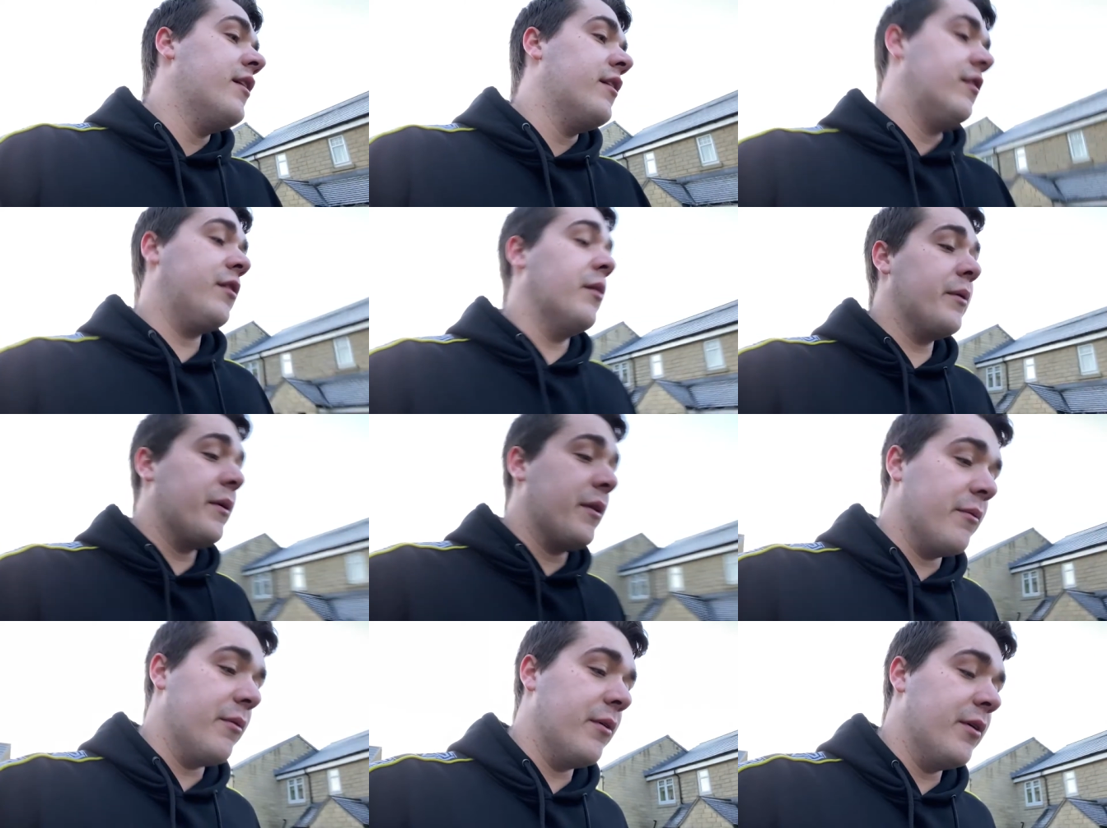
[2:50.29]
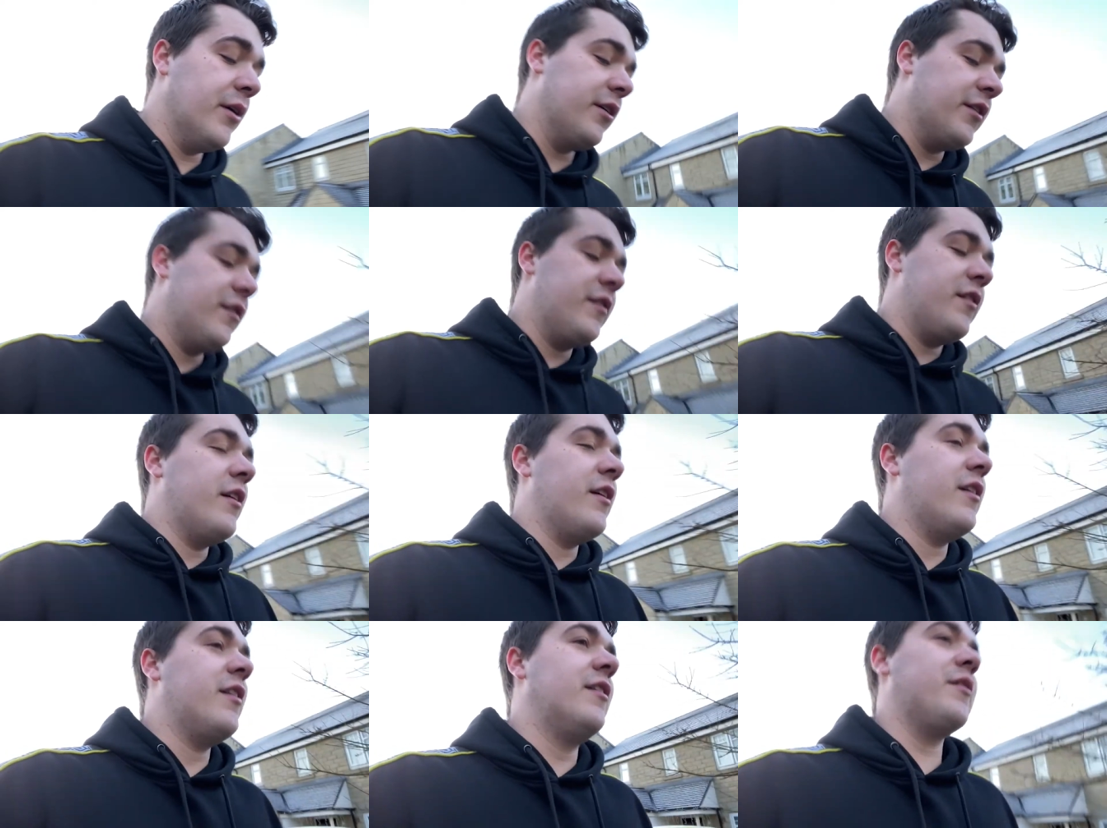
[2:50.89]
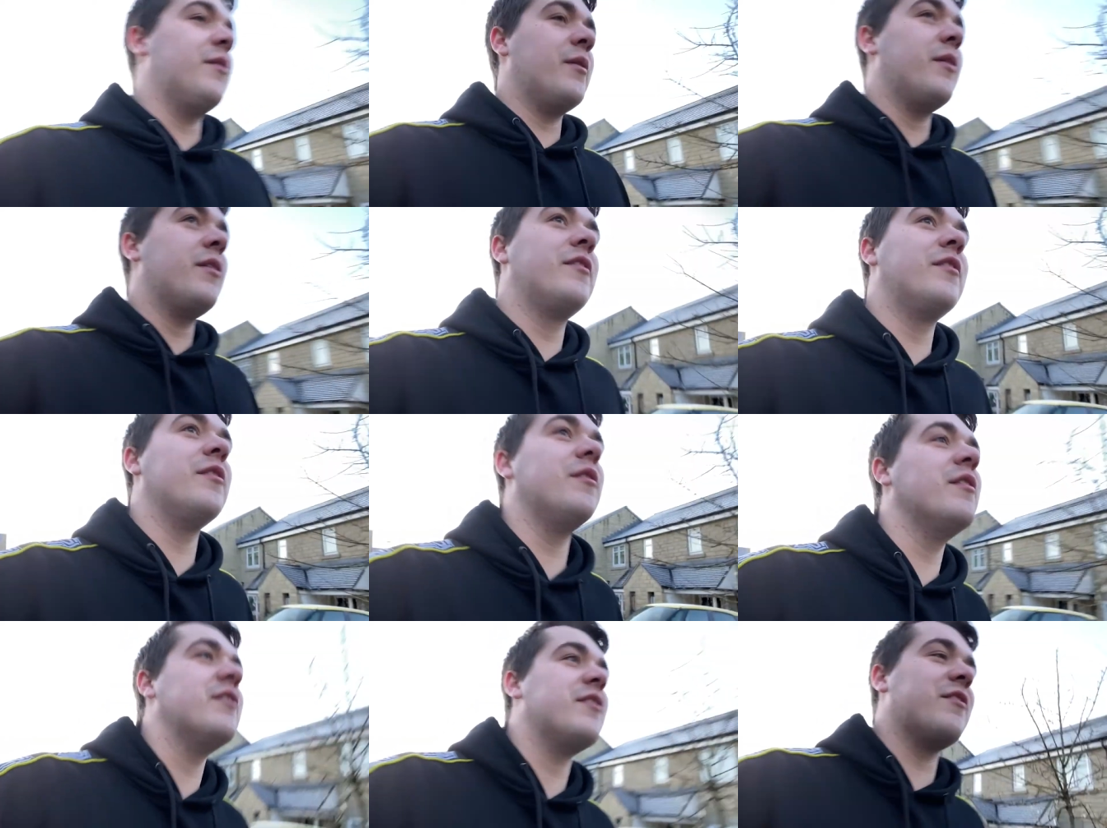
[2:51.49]
So are the roads. So as
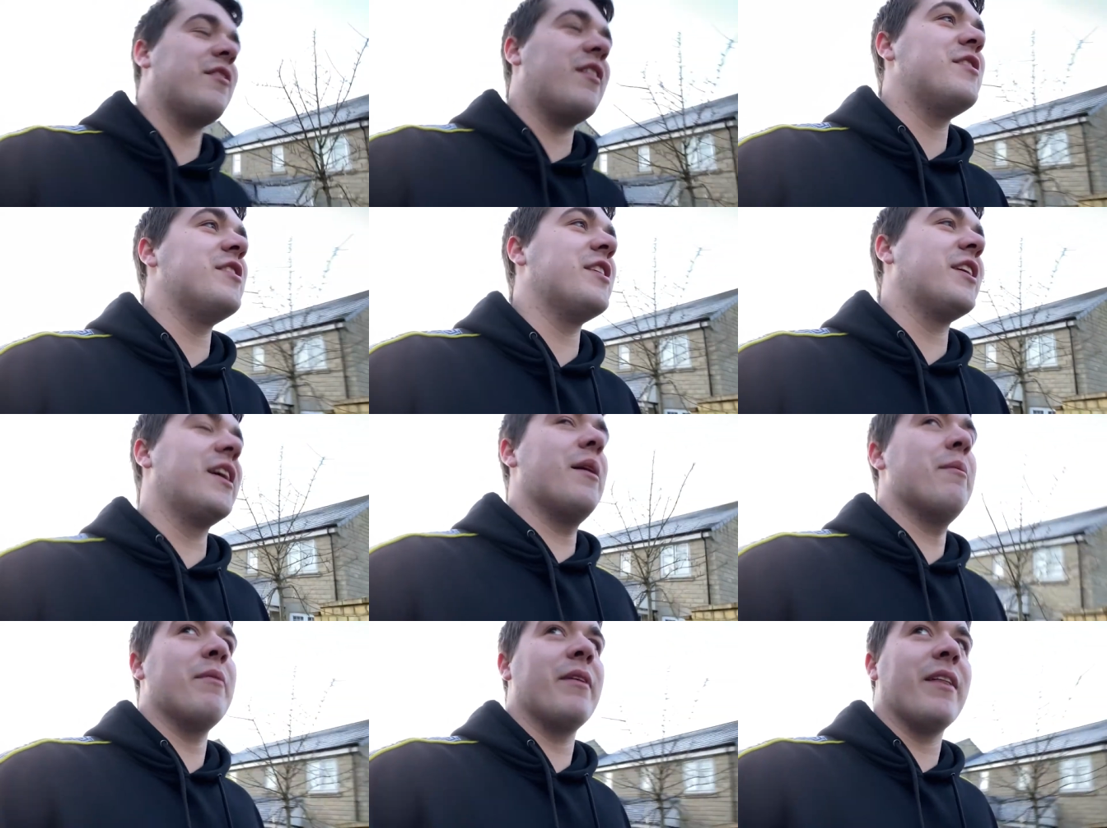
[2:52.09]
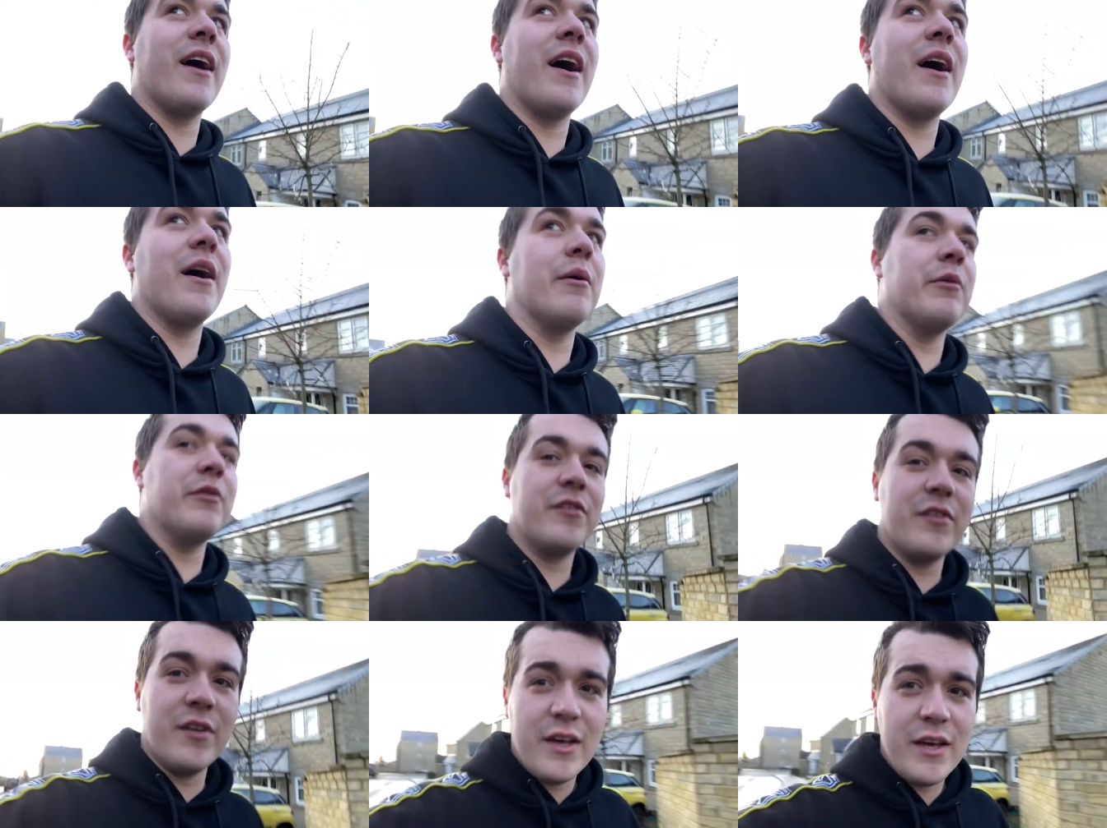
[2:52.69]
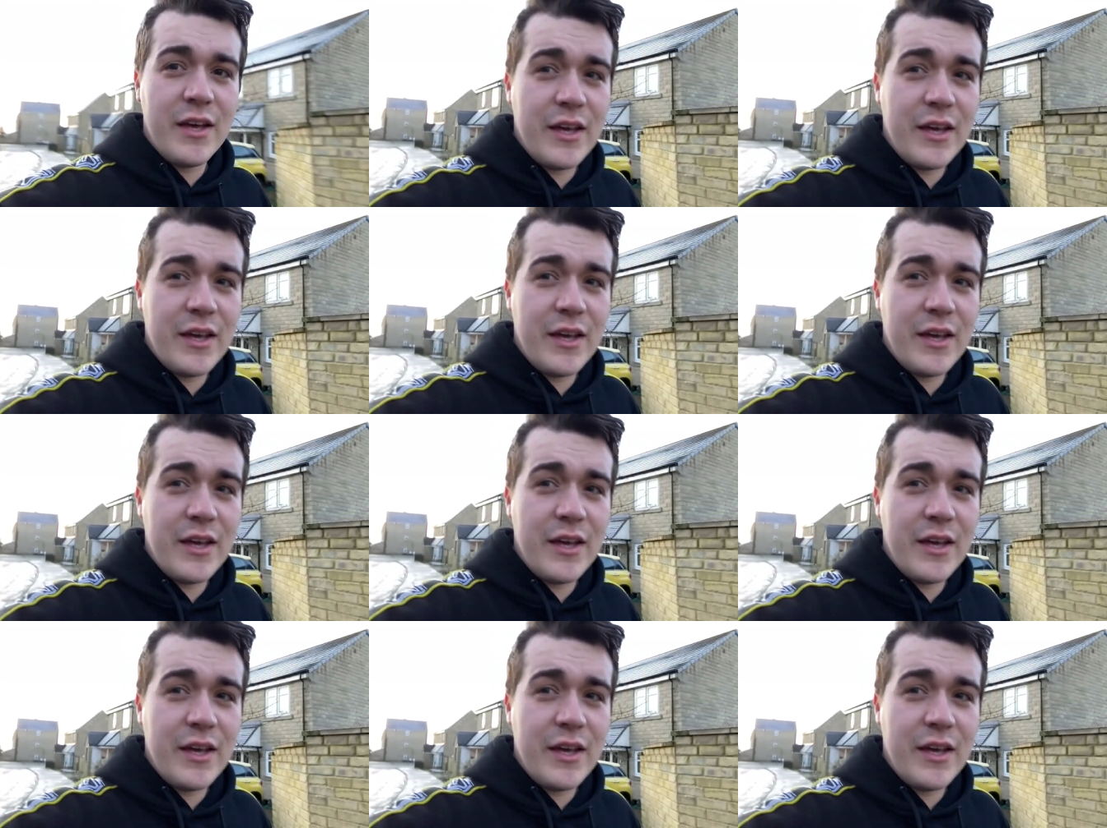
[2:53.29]
soon as Reggie came at the house,